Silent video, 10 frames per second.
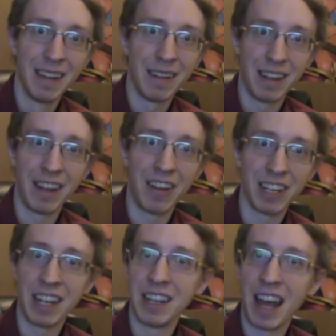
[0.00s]
I'll
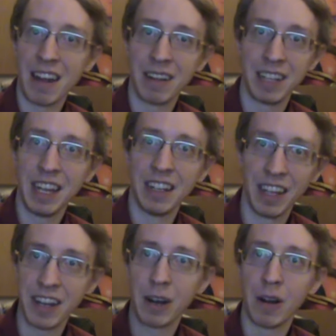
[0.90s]
get into that again
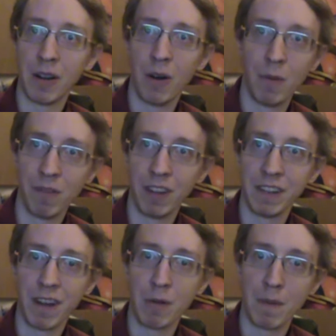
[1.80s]
later, hopefully,
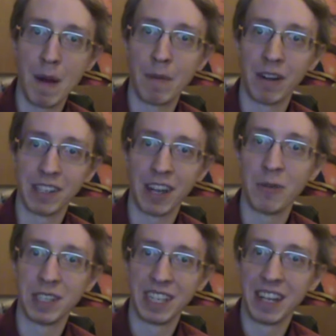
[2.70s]
if I remember, because I
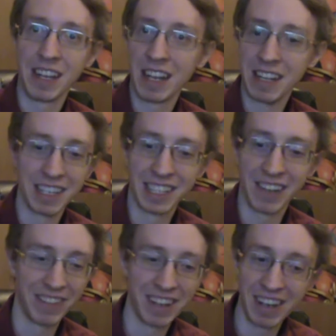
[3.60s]
always say I get into
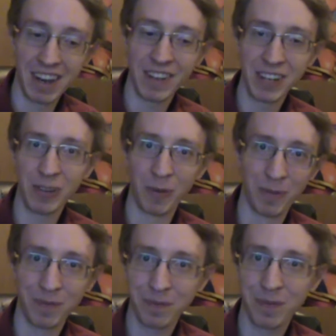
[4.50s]
stuff and then I never do.
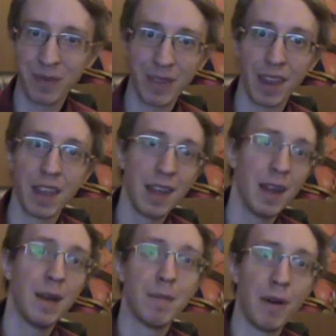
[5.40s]

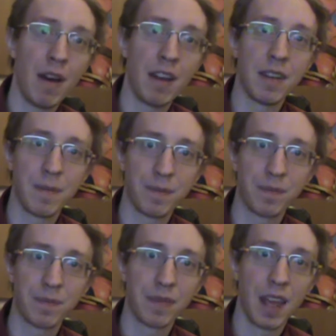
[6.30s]
But,
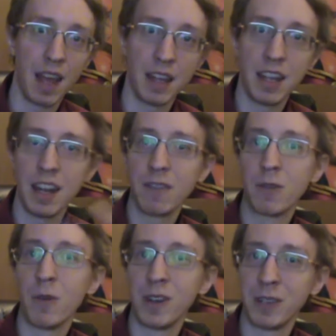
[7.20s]
and then, of
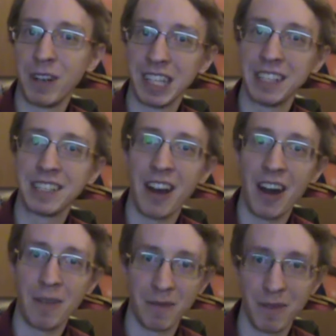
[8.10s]
course, Ridley
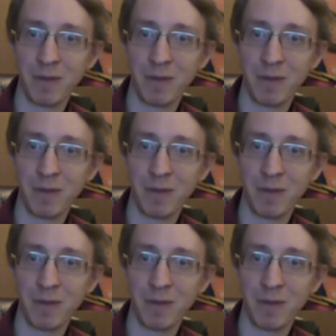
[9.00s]
Scott,